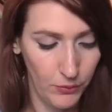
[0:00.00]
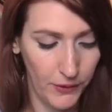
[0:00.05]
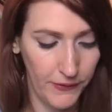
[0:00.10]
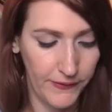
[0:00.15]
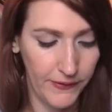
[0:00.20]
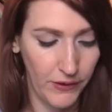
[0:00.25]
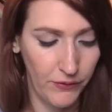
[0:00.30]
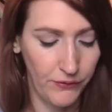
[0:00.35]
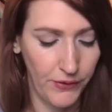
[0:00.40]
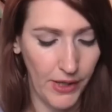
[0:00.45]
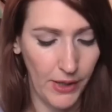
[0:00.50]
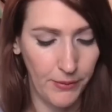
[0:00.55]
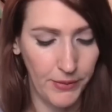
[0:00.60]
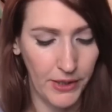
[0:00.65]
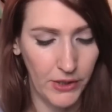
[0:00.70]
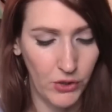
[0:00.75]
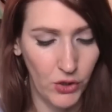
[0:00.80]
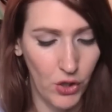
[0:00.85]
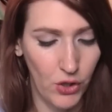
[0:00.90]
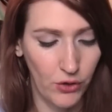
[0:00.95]
We see
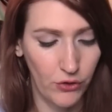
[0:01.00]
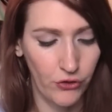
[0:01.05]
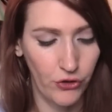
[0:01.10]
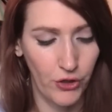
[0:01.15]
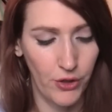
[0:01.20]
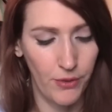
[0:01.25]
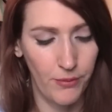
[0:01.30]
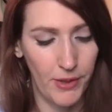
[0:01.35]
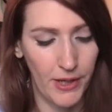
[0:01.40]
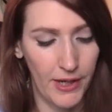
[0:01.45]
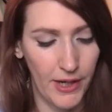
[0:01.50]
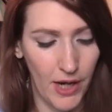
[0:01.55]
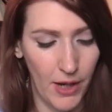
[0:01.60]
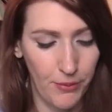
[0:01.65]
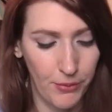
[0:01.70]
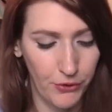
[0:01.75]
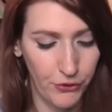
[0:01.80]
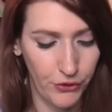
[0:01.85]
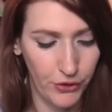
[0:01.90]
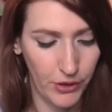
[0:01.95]
family and long term and an
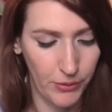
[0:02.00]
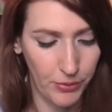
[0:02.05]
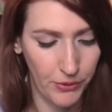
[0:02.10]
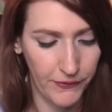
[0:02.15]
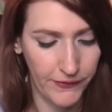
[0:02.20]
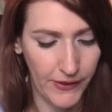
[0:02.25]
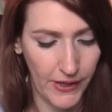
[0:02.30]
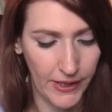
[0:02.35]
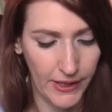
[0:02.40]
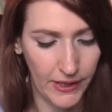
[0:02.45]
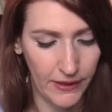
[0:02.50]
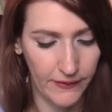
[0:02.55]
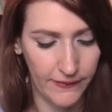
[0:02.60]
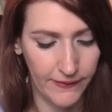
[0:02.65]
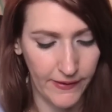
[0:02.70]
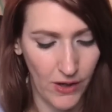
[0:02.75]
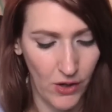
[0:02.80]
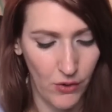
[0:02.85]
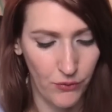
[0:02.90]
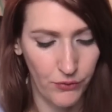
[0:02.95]
opportunity presenting
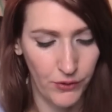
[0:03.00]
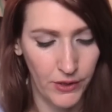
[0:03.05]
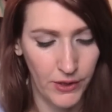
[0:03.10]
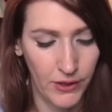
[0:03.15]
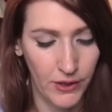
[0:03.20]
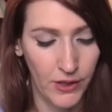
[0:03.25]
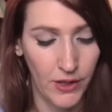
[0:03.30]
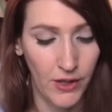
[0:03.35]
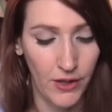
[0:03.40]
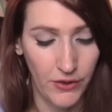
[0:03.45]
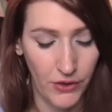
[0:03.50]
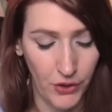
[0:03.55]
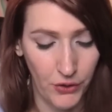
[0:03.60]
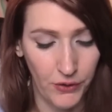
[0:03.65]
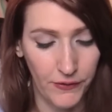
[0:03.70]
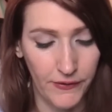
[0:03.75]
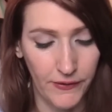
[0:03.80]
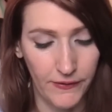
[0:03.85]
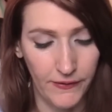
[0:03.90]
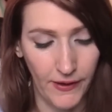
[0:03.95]
itself.
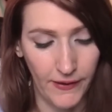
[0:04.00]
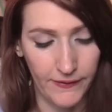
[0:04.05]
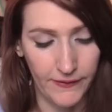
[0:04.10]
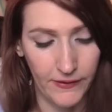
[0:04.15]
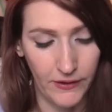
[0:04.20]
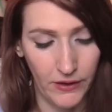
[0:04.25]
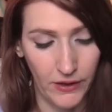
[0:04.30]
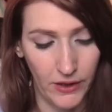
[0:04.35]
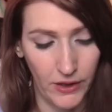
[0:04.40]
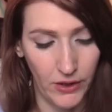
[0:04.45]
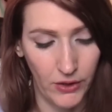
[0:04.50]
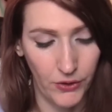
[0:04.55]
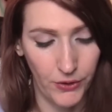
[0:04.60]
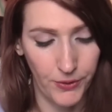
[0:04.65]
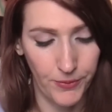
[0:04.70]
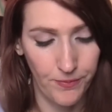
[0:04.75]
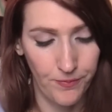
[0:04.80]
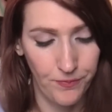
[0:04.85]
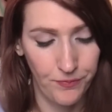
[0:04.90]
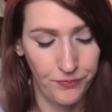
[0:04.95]
There is a destiny
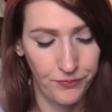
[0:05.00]
here.